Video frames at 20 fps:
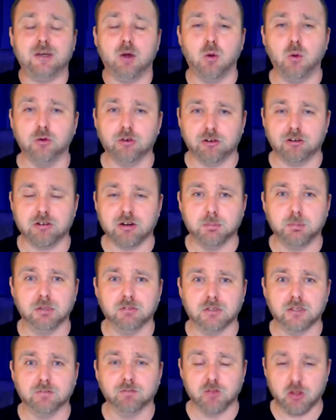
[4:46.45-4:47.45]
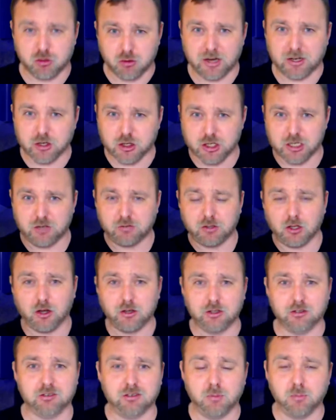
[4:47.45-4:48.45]
ownership of it. You try to shift it onto
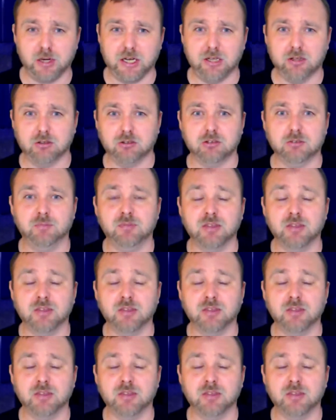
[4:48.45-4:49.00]
someone else.